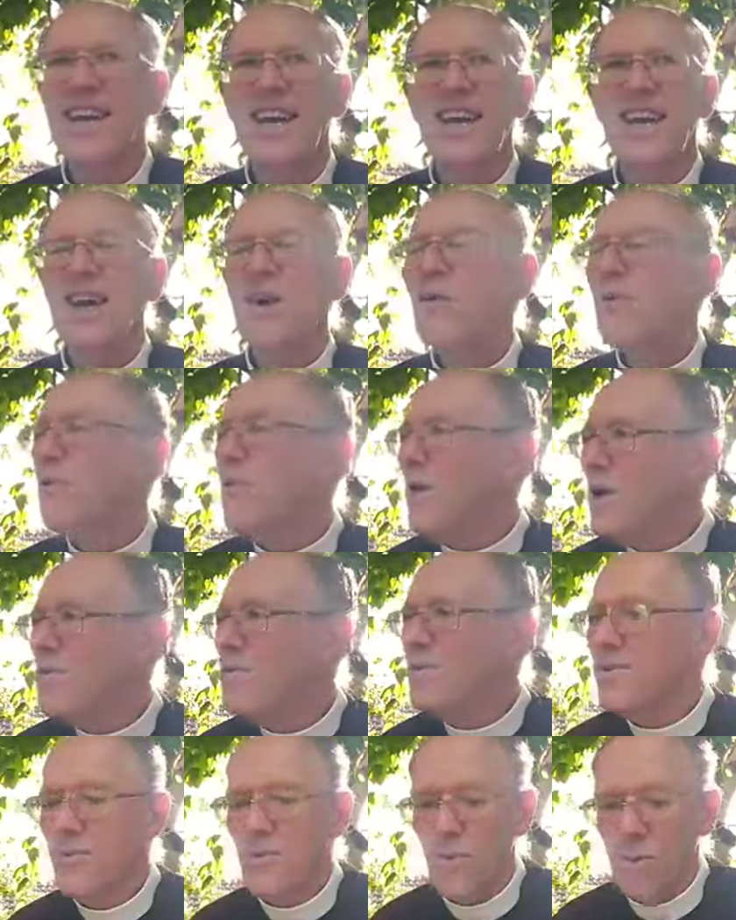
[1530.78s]
It
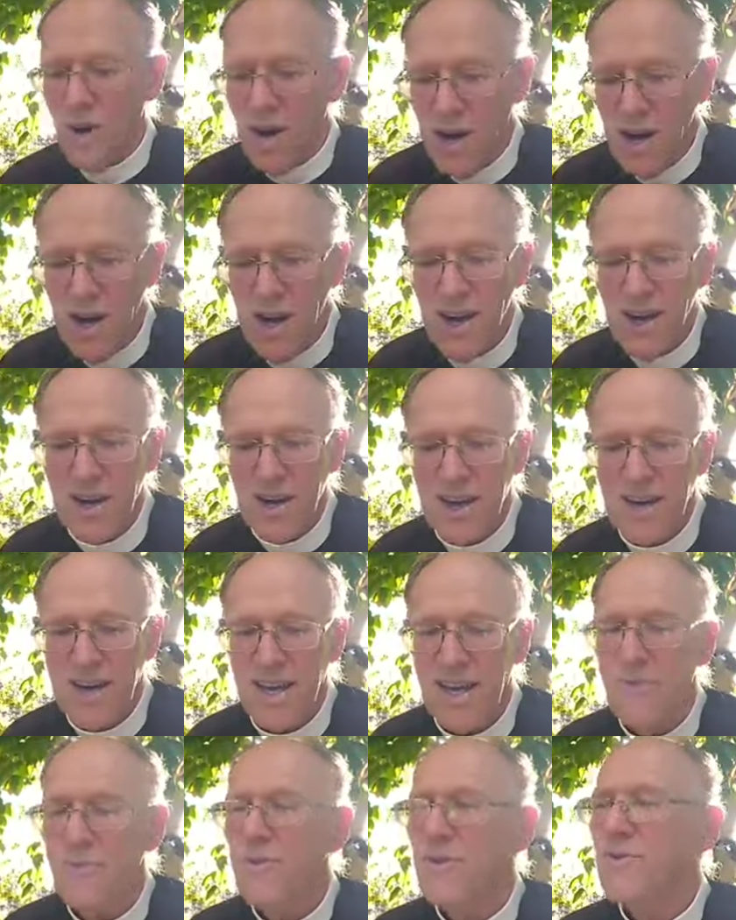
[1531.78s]
won't work.
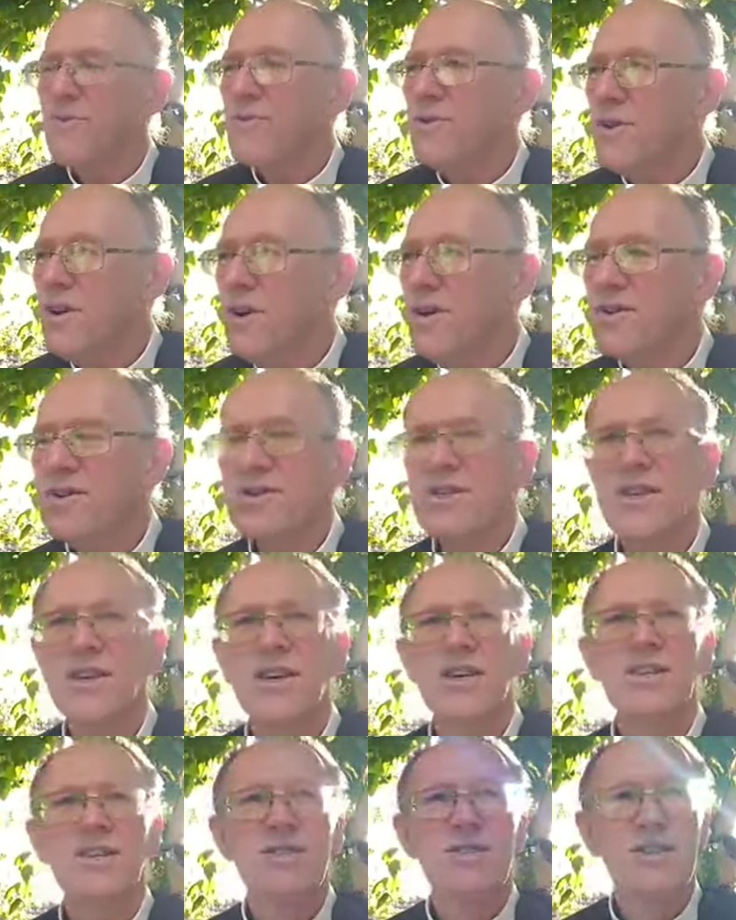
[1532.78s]
It will not
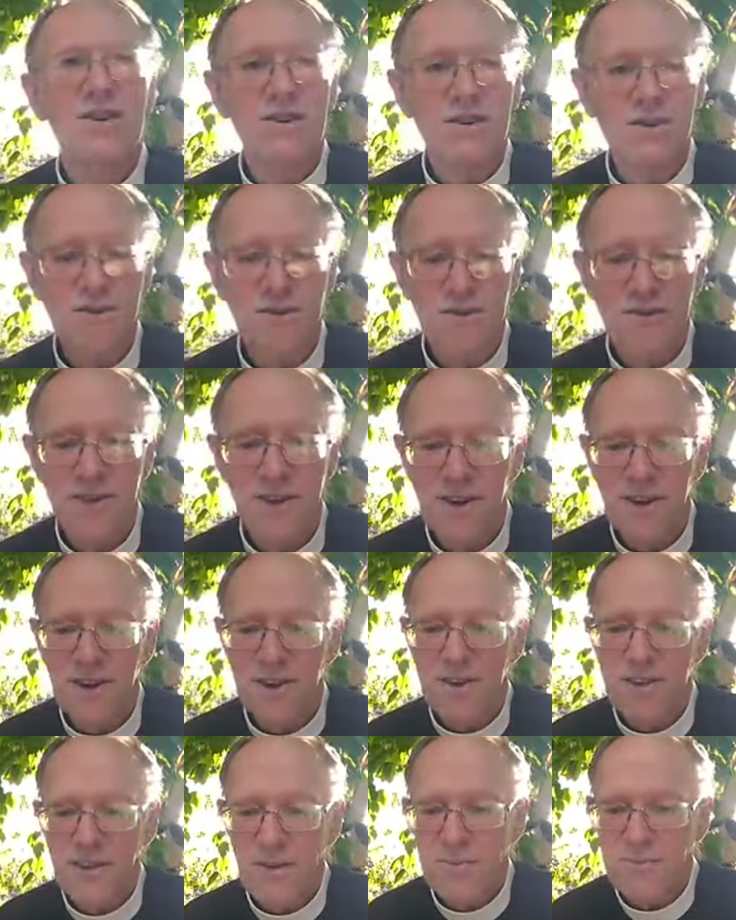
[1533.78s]
solve
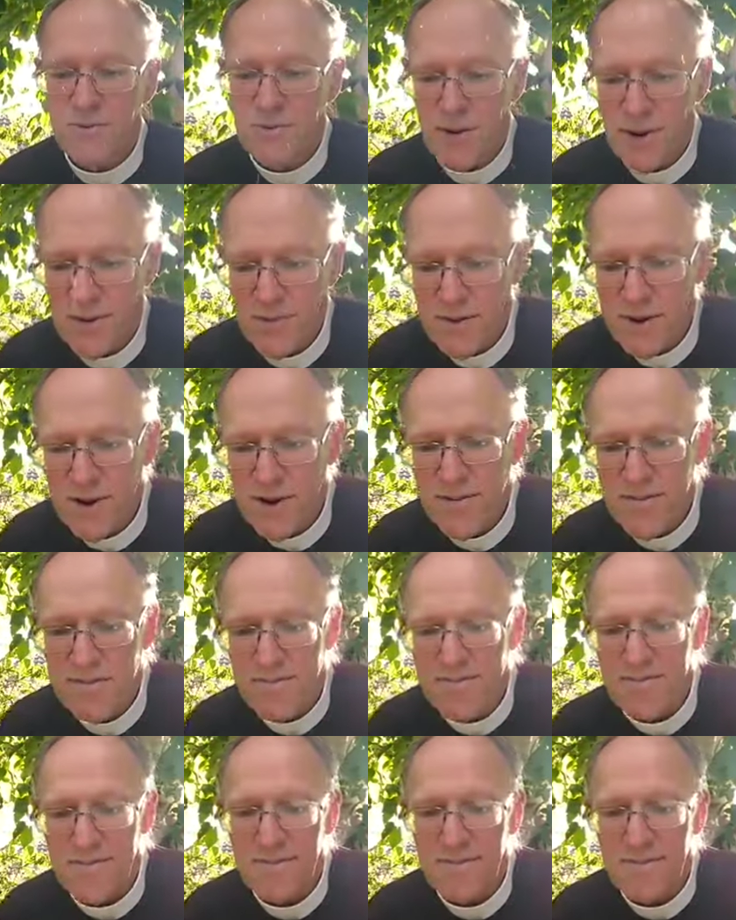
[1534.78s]
the problem.